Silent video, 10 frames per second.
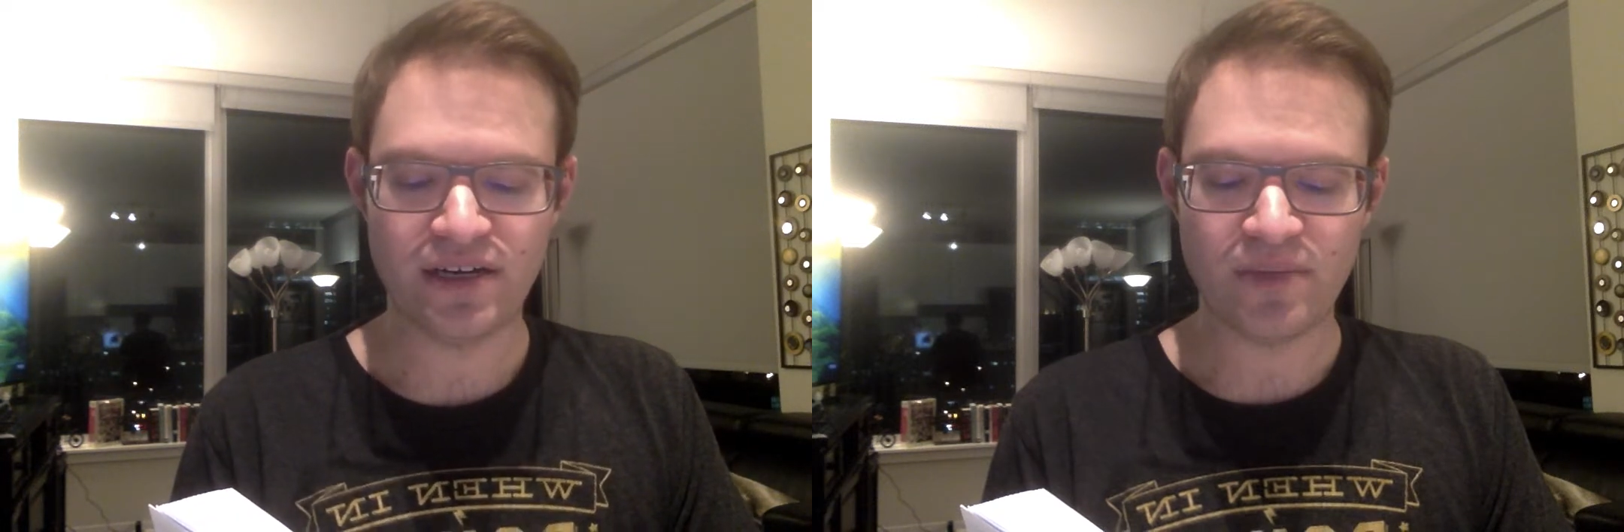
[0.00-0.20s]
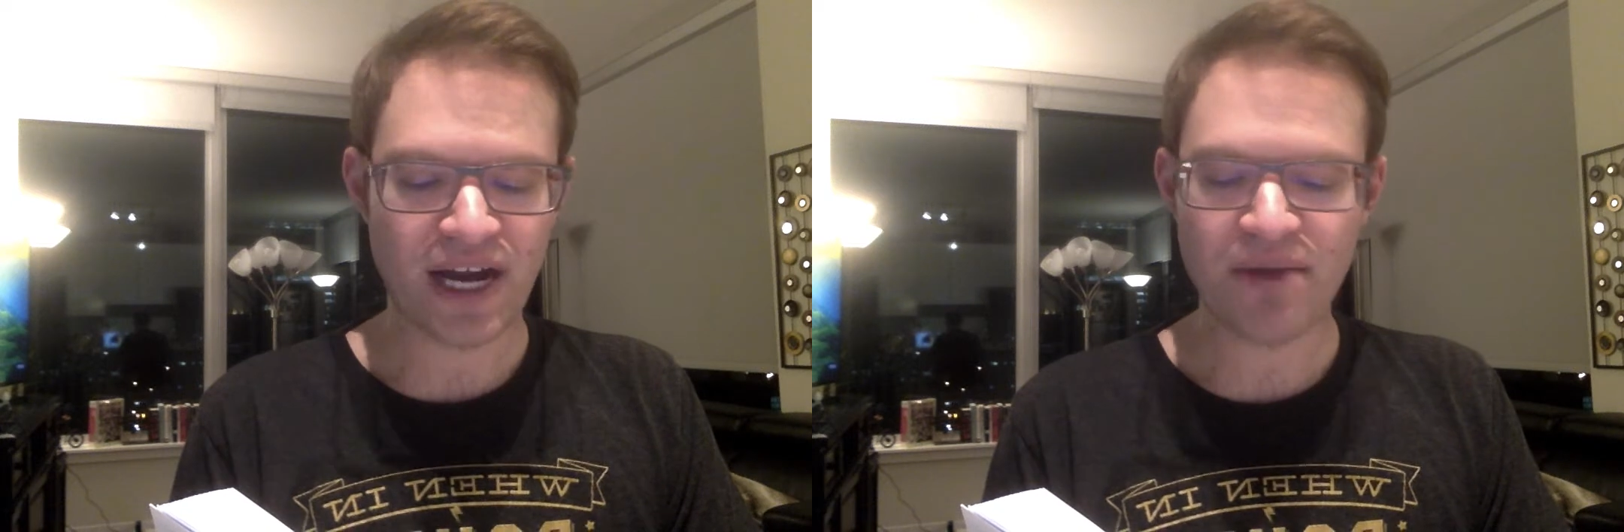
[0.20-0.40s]

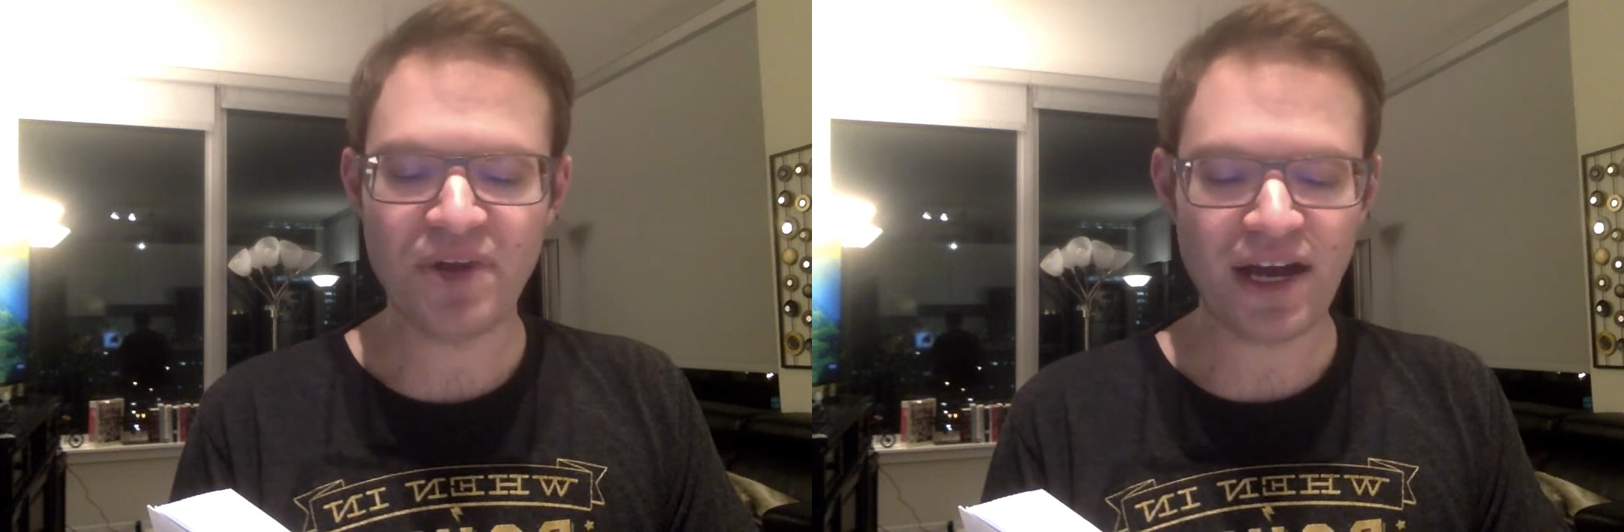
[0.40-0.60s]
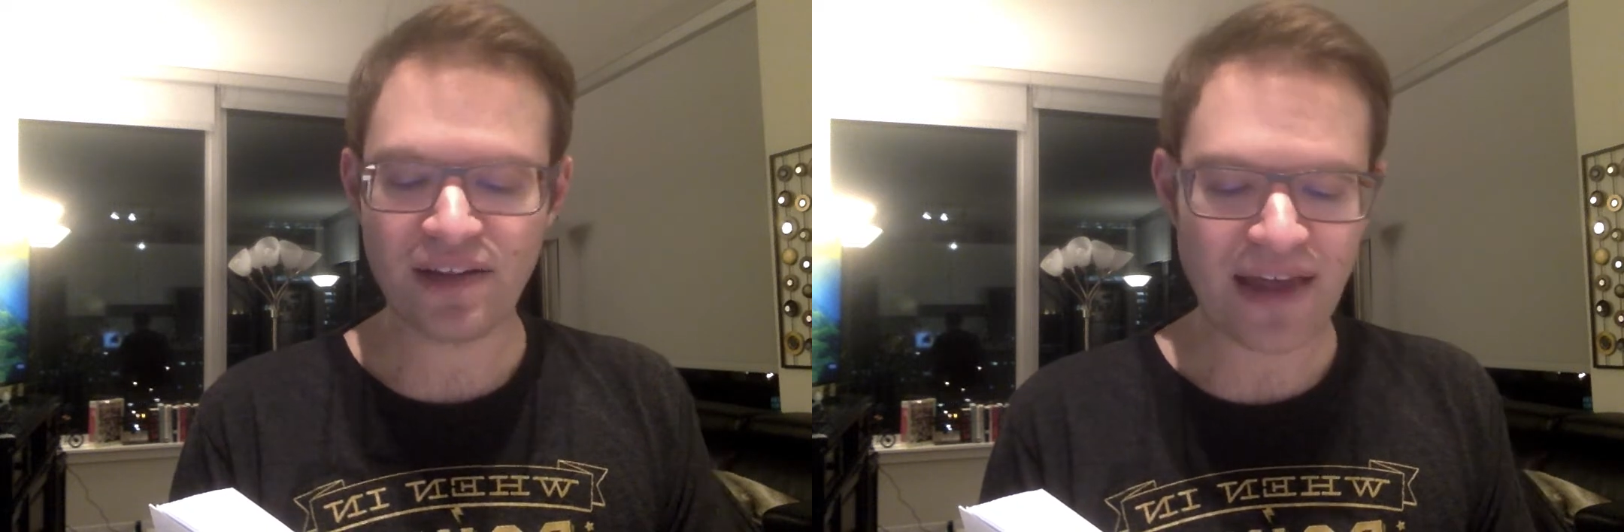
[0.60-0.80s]
But I am
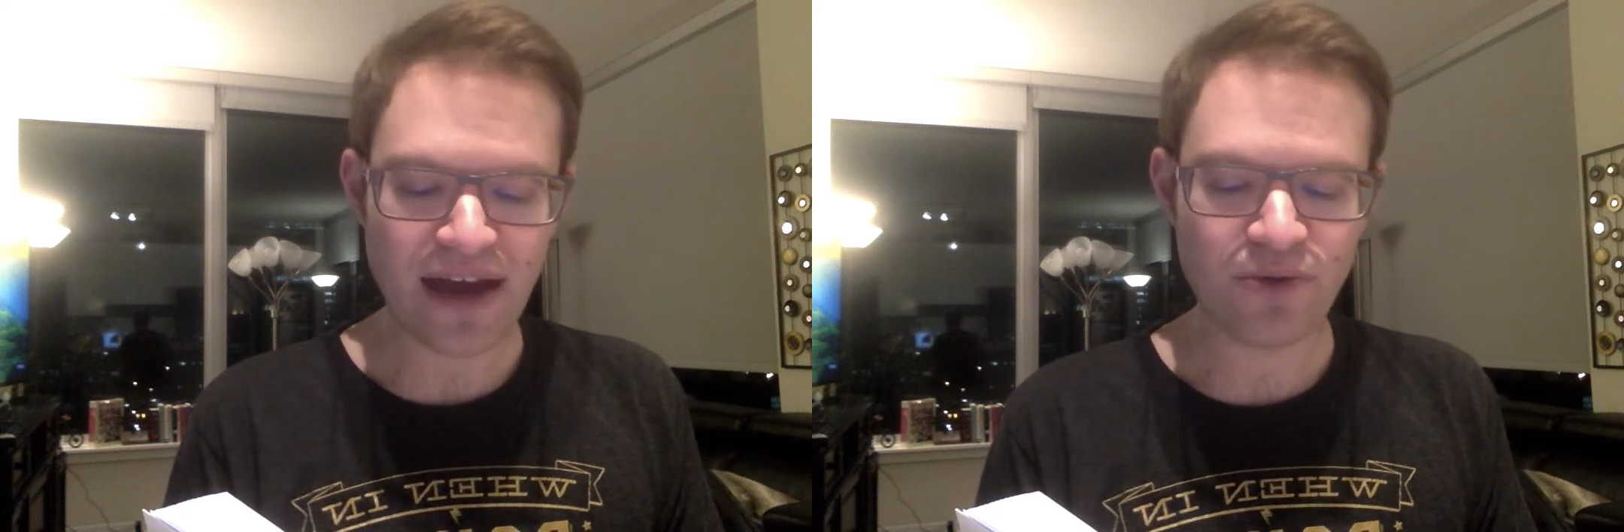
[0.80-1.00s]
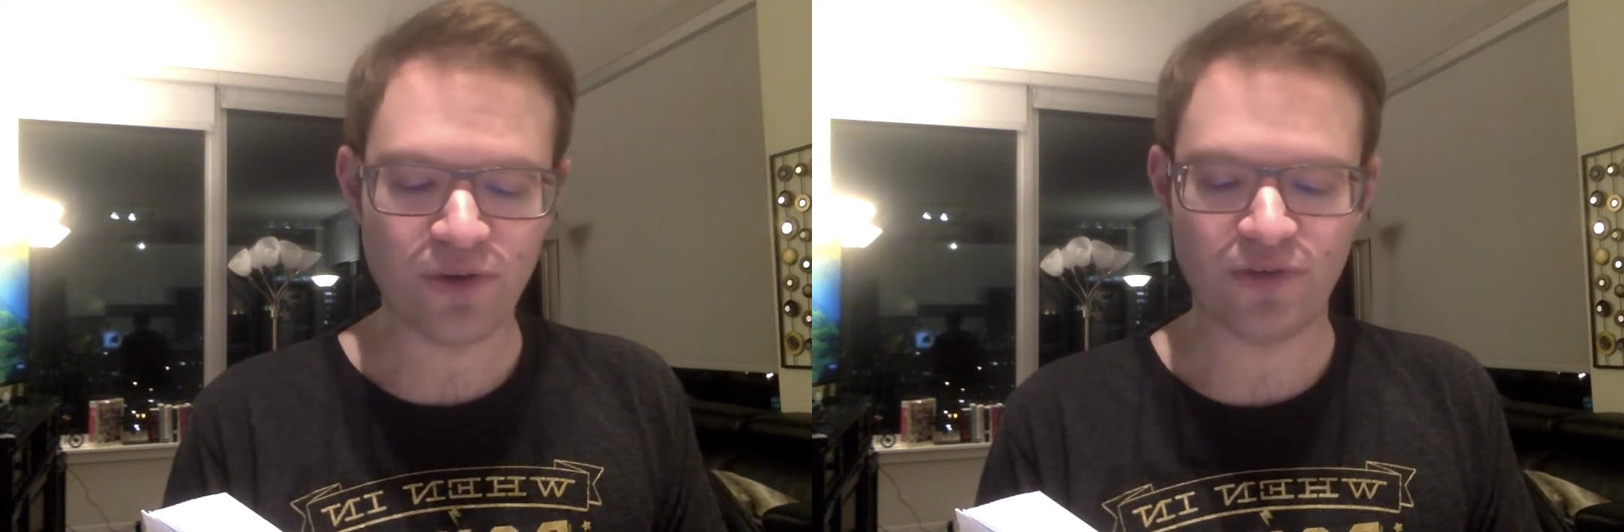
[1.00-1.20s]
not
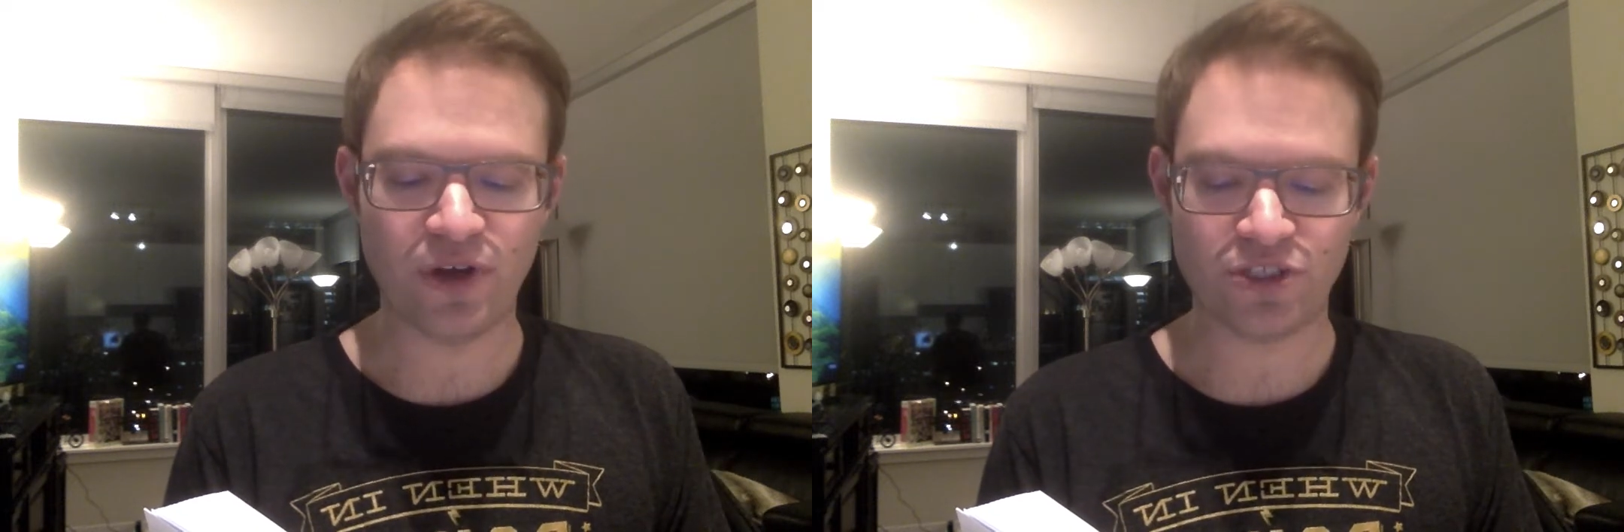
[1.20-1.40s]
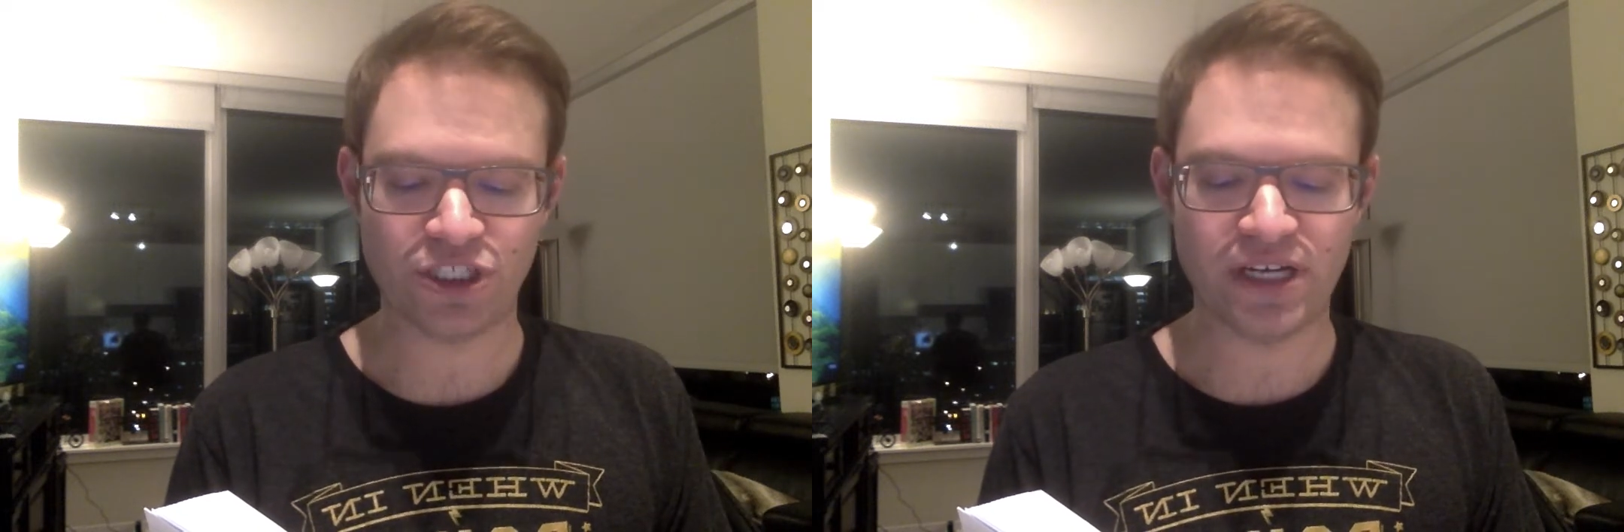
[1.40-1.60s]
allowed
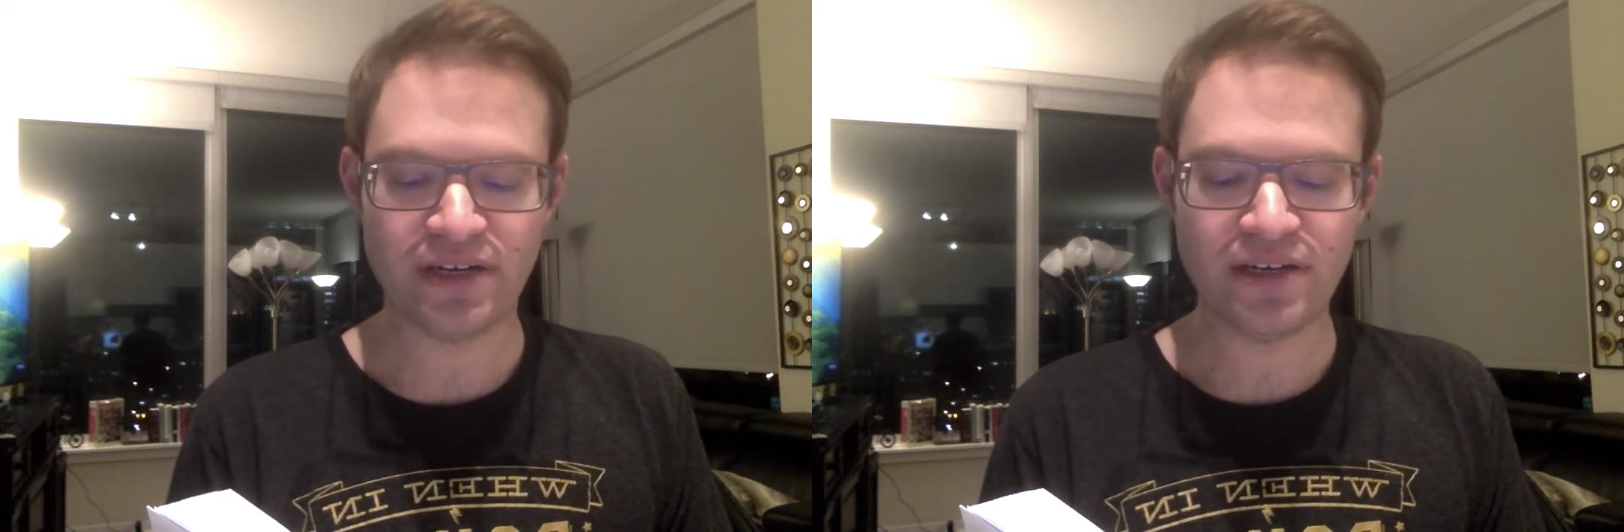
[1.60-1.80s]
revulsion,